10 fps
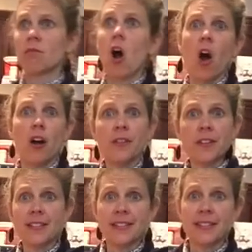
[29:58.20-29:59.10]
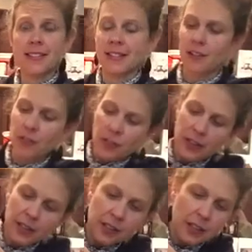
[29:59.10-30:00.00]
harvest is
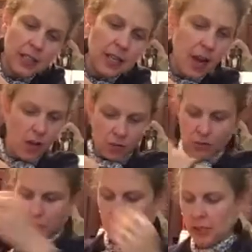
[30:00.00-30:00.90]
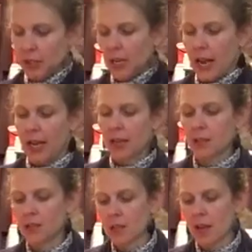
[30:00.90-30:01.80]
different, you know, and